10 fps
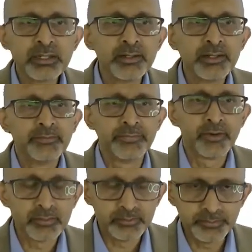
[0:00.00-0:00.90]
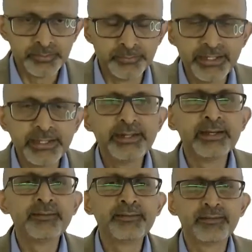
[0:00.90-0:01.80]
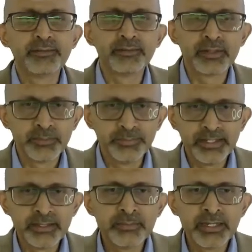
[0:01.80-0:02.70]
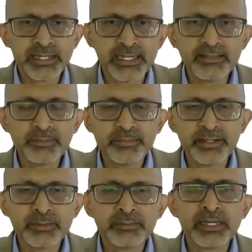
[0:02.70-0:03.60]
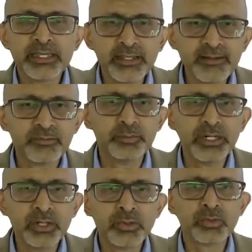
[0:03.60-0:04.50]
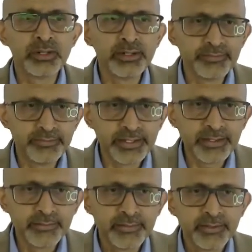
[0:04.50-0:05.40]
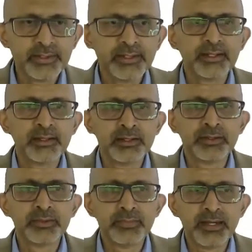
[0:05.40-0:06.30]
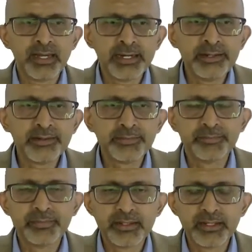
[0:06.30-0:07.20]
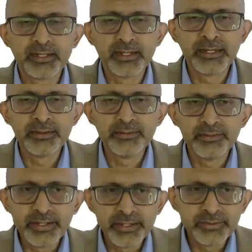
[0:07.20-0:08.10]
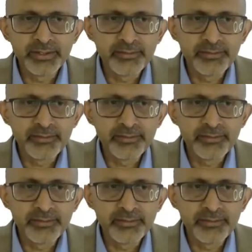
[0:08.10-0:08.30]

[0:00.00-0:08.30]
For Indians, BMI, healthy BMI, is below 23, and you know, it